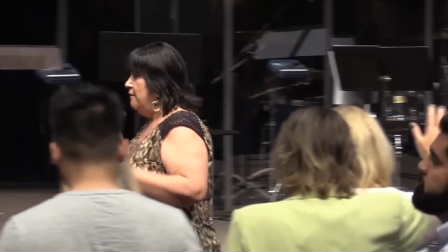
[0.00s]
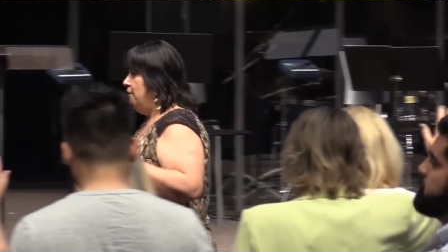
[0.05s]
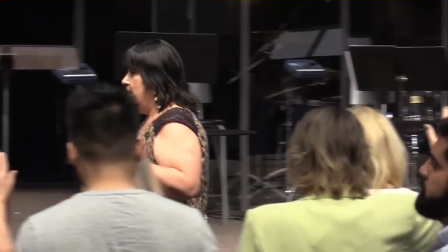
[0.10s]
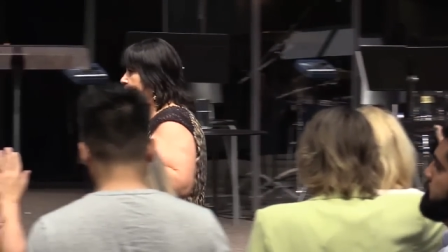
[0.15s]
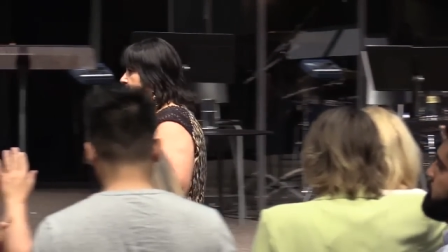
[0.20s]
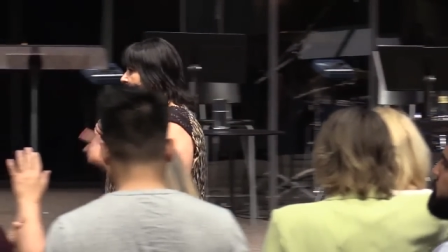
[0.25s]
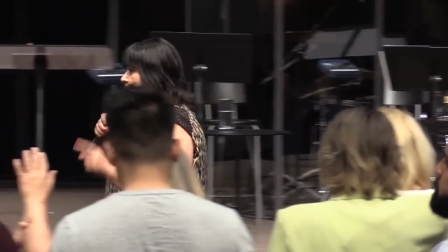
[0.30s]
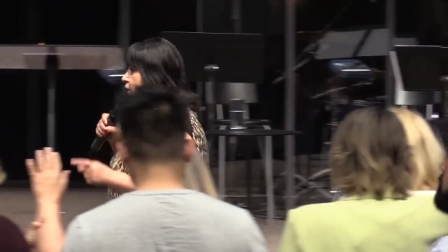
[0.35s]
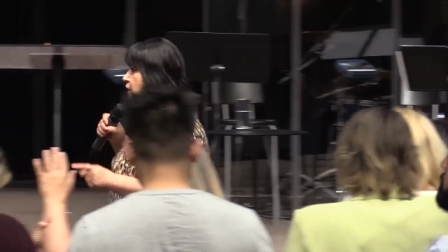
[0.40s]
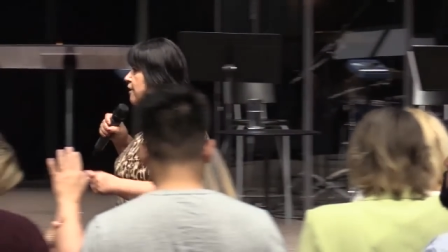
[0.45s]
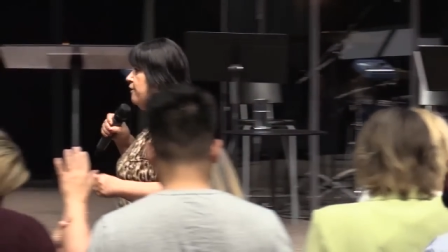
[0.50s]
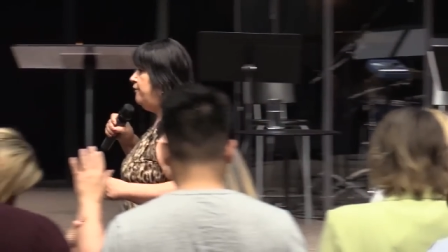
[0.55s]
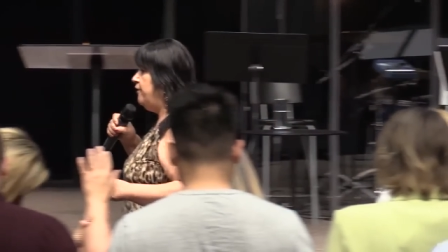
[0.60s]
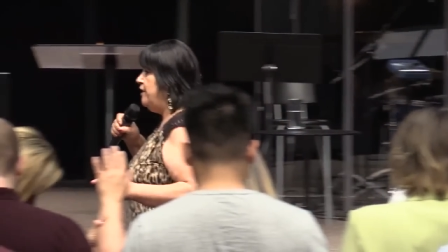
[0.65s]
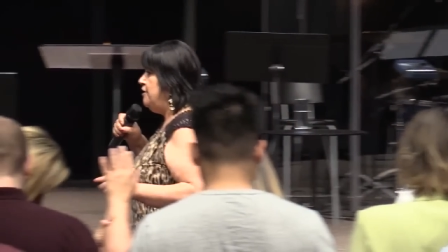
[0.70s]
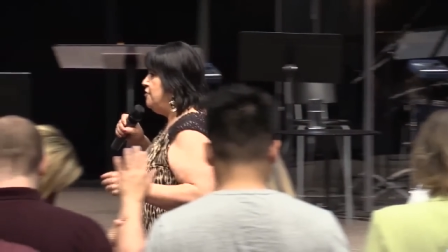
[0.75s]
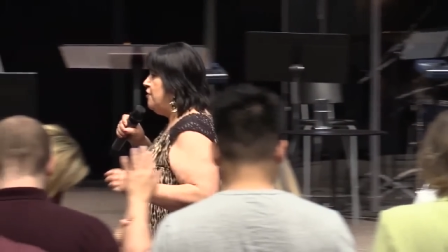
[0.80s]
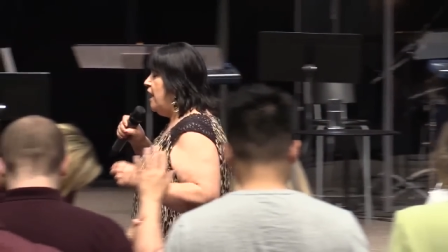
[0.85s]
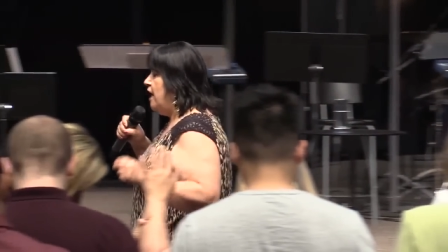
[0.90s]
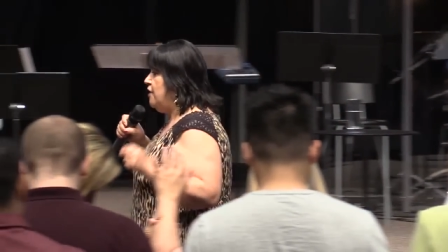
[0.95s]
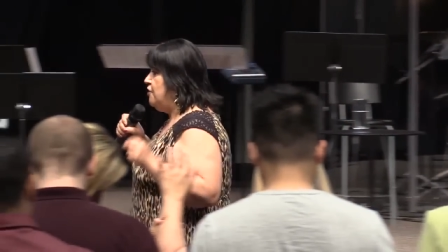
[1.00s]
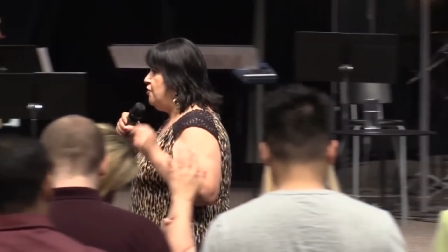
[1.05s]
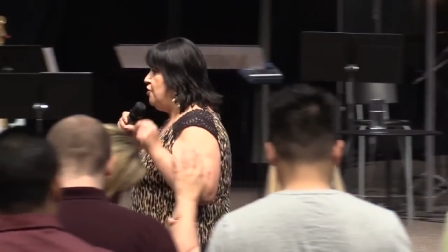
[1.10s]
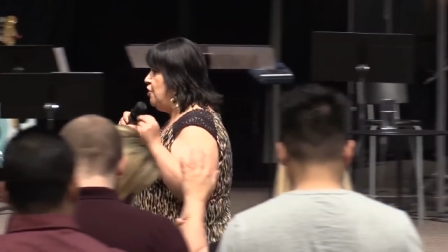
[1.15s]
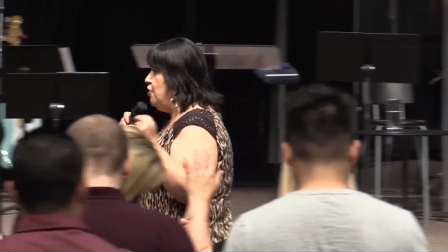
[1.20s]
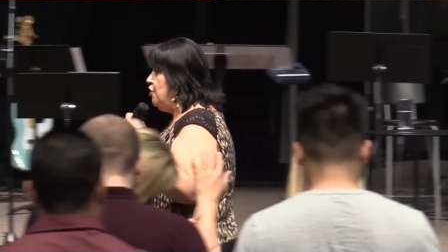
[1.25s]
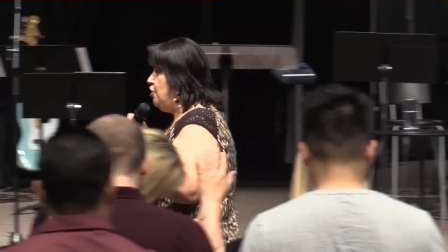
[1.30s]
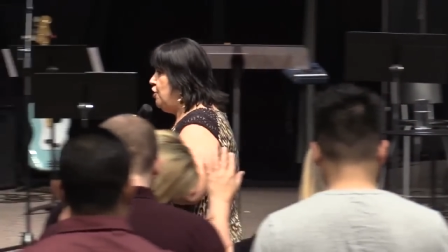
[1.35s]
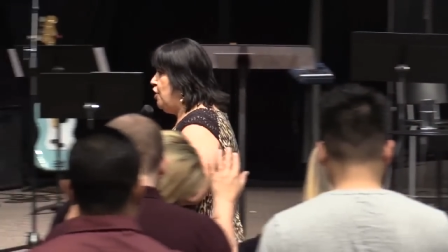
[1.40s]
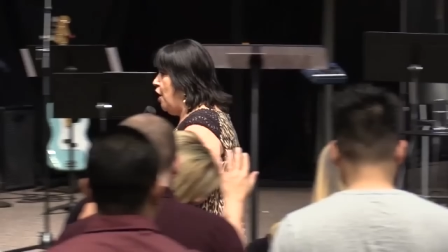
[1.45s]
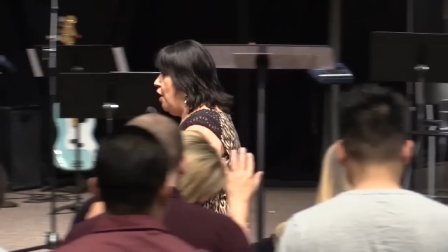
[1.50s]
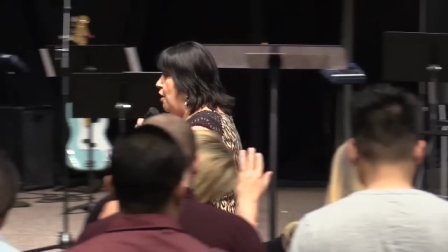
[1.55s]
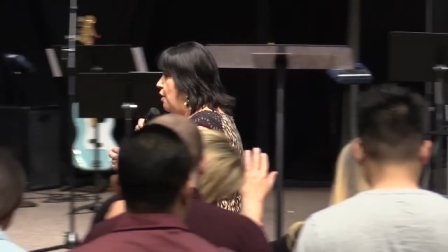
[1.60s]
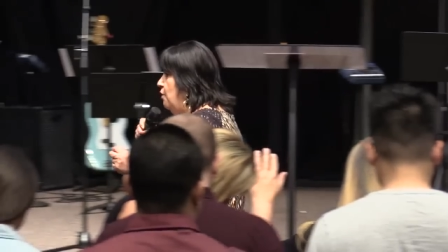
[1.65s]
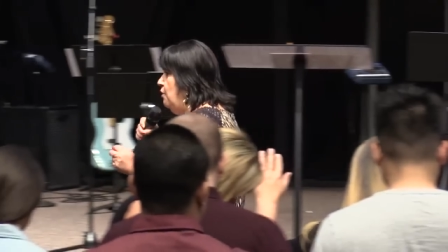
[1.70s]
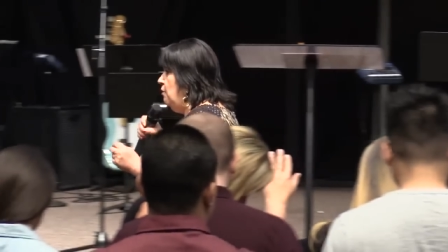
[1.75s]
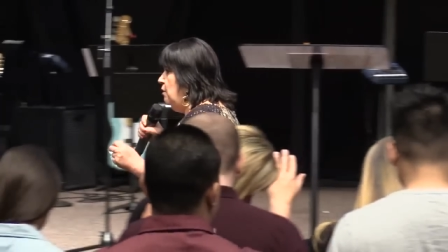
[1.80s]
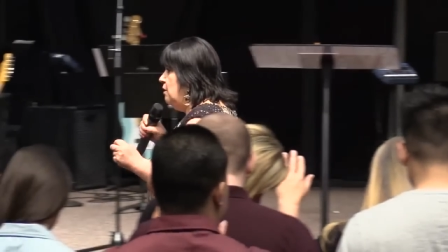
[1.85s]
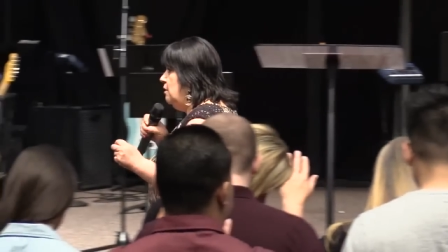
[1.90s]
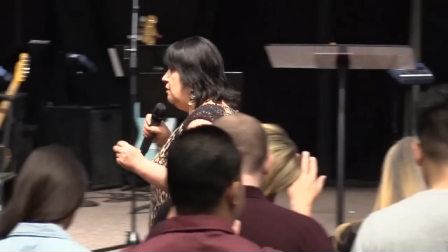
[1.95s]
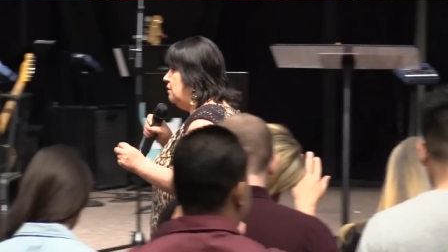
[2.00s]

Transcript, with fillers: Fear of rejection, go.